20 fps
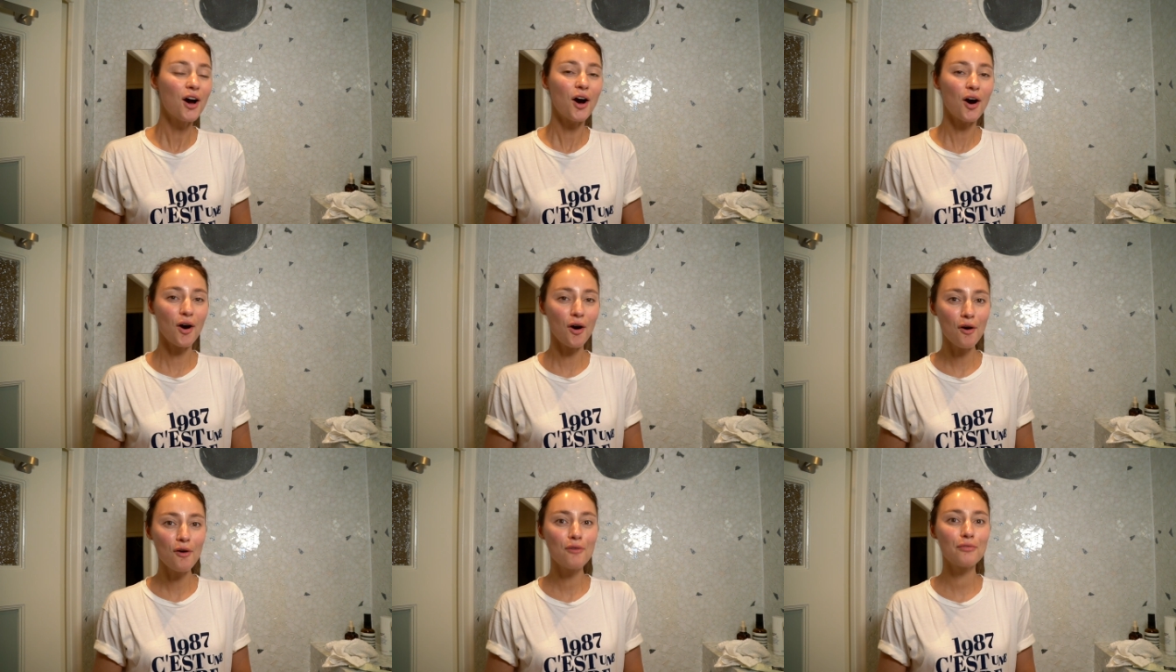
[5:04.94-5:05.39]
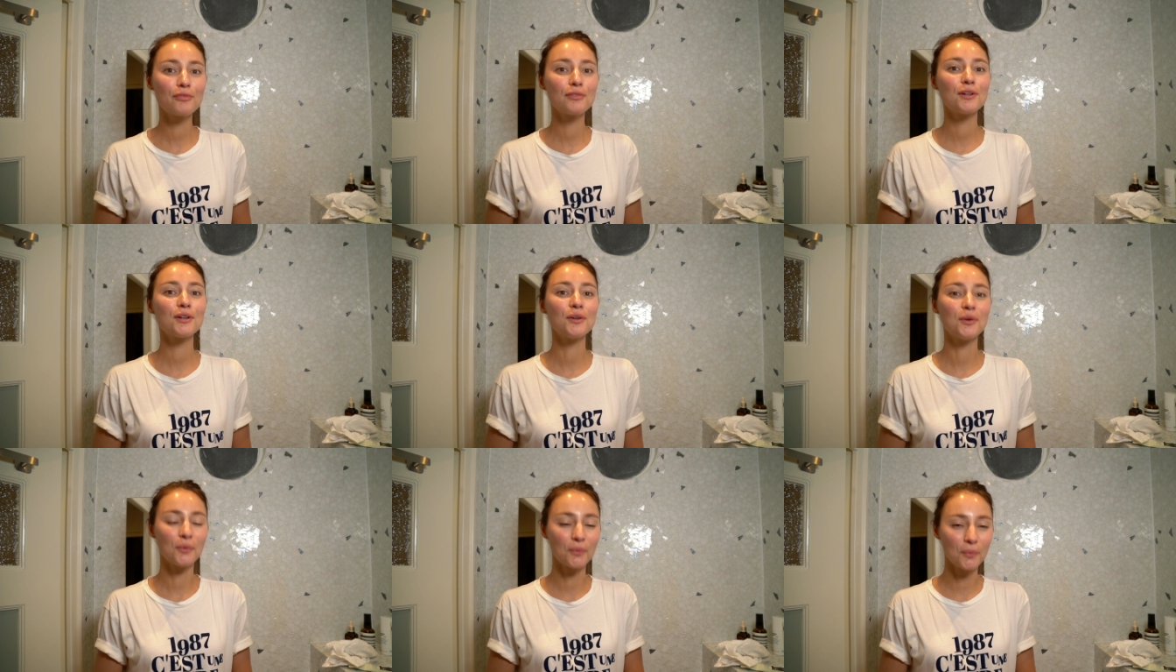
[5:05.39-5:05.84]

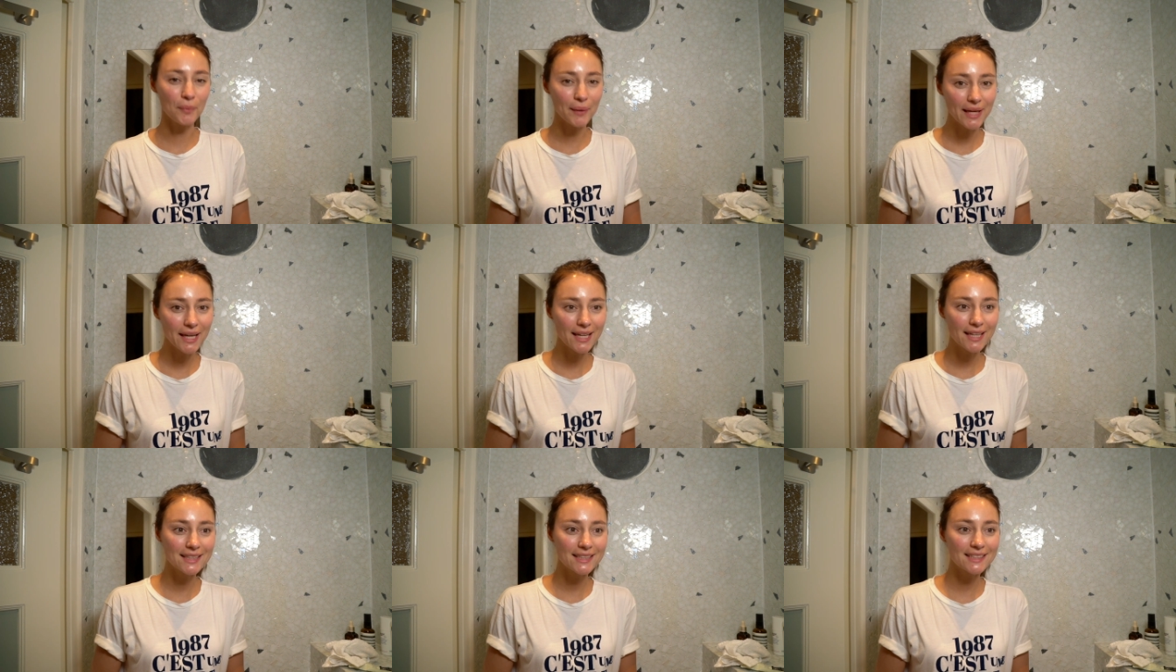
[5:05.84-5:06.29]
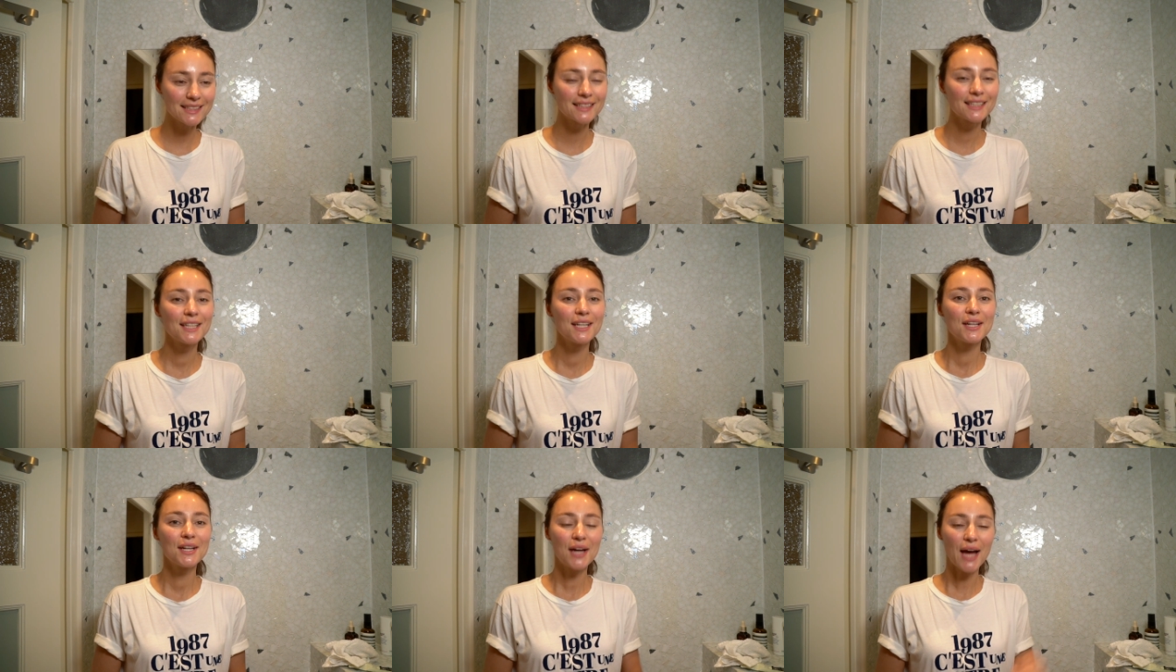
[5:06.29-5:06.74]
over weeks
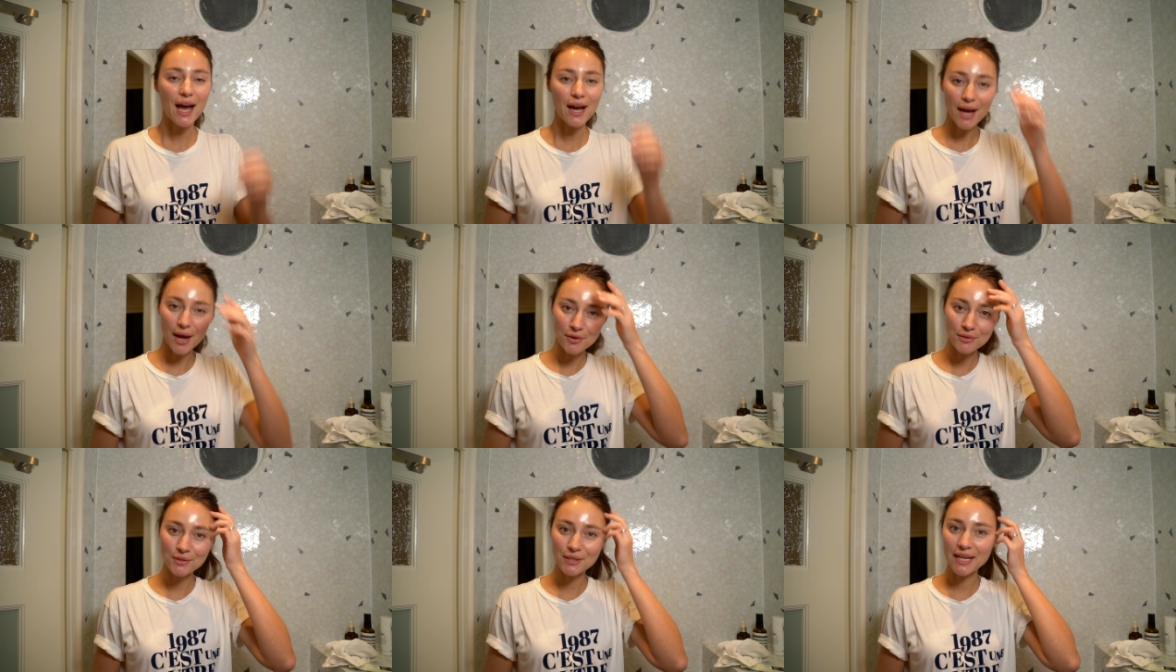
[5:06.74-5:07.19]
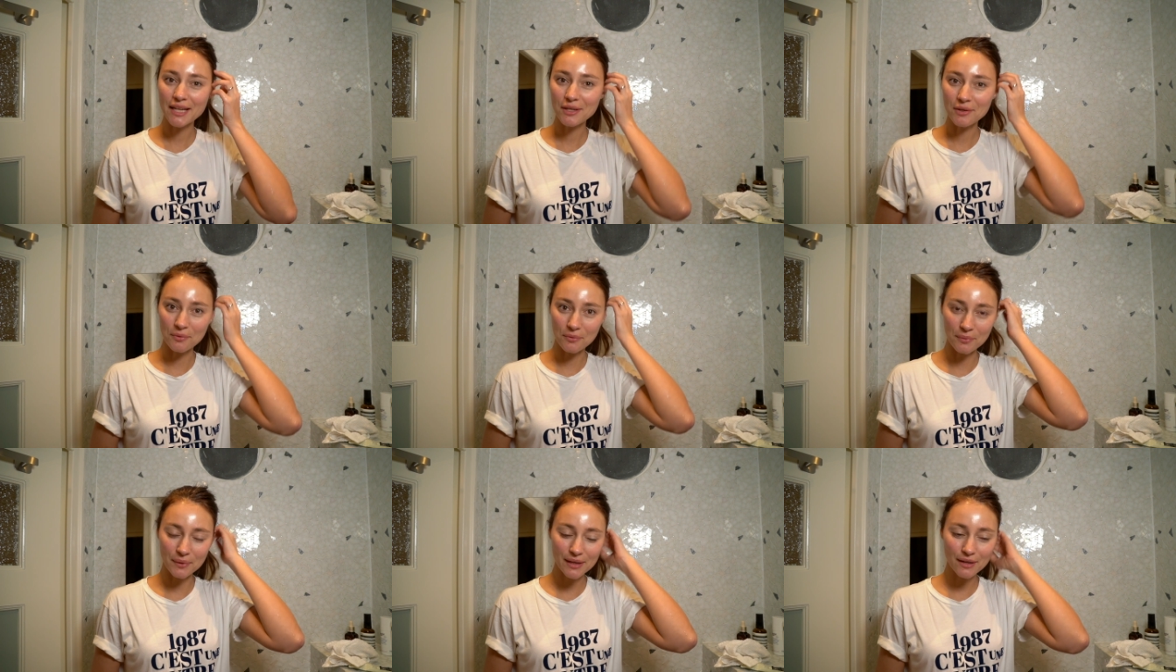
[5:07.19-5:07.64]
how to
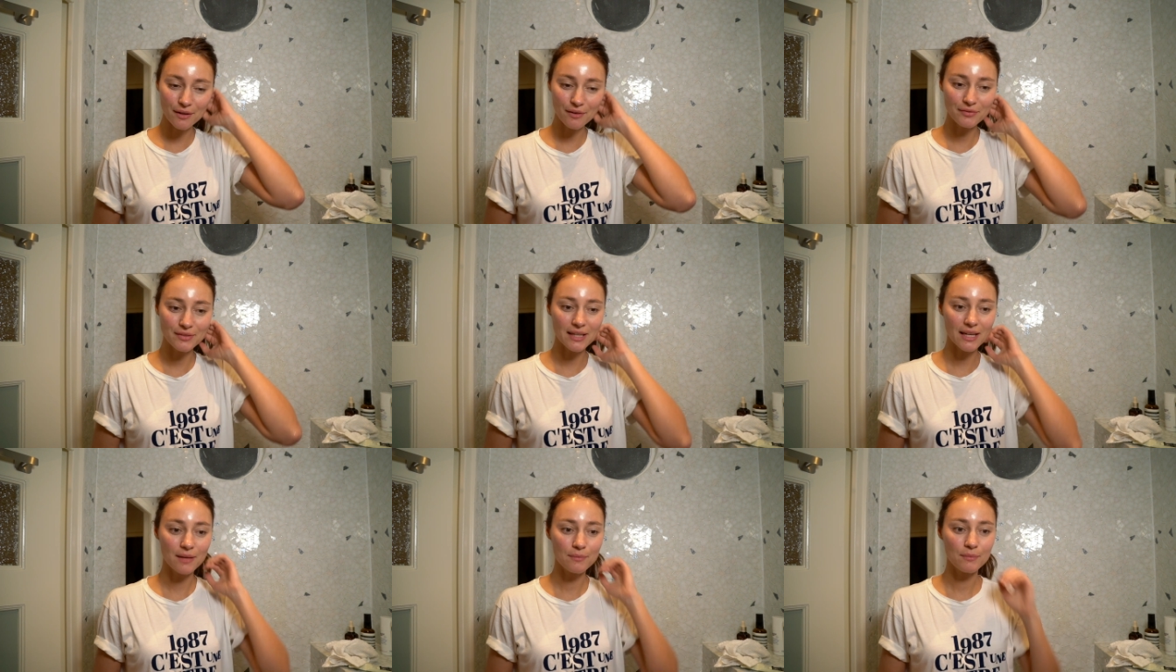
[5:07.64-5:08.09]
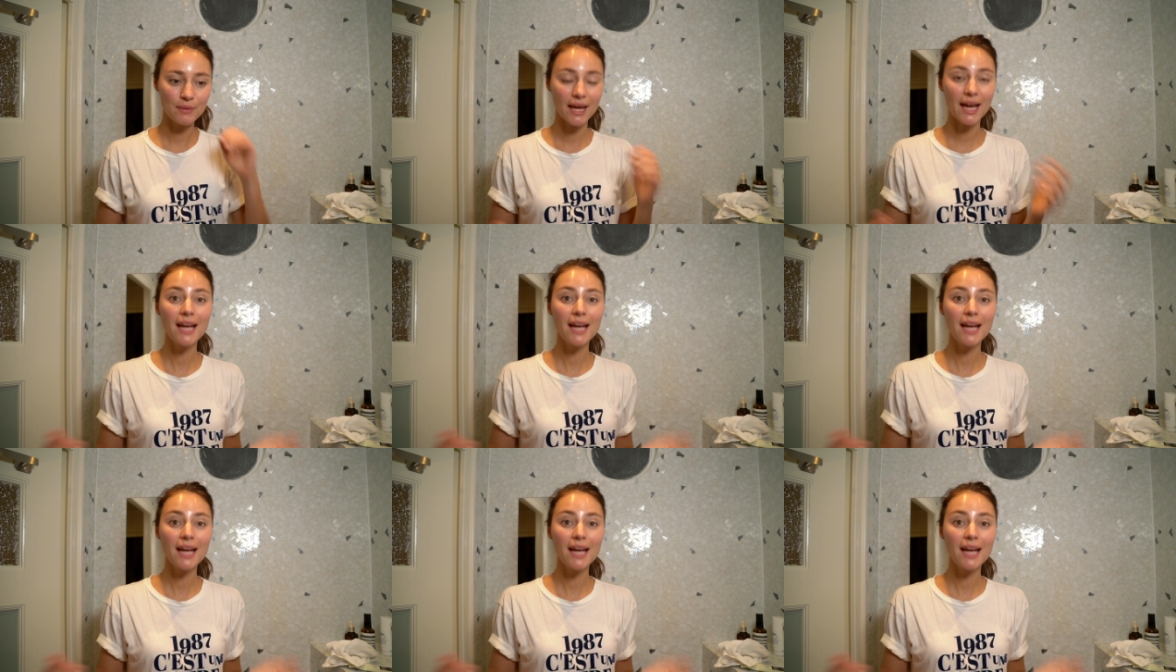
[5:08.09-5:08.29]
get rid of them,